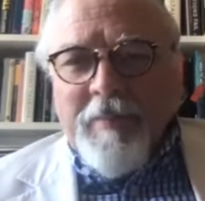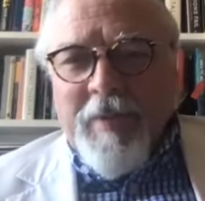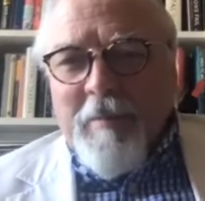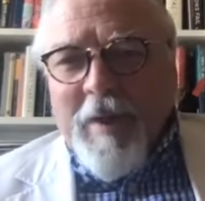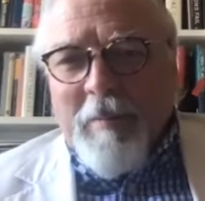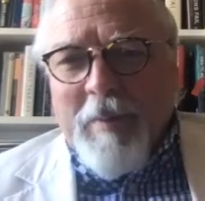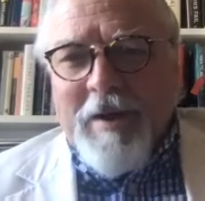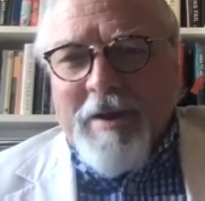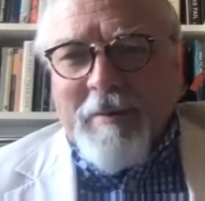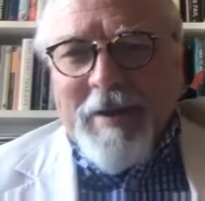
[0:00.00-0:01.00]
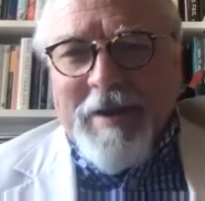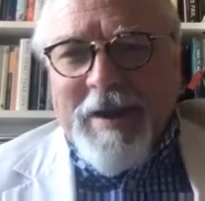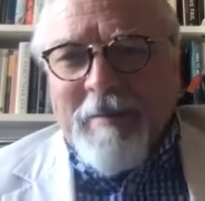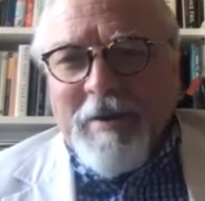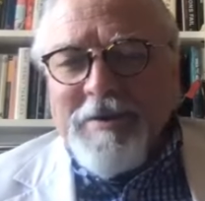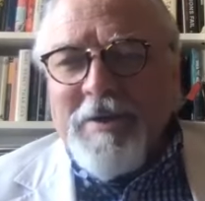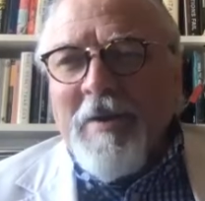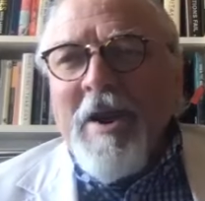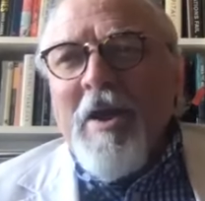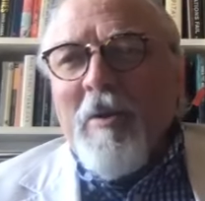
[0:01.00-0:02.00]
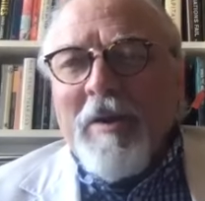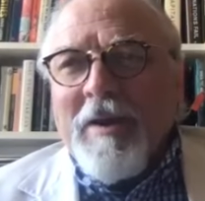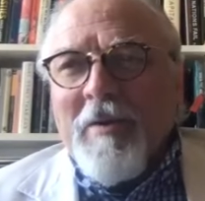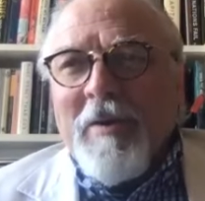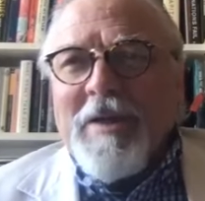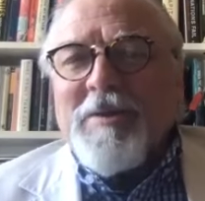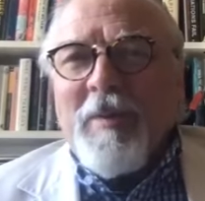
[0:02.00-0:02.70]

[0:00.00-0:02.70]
my partner, my neighbor, and so on. All this,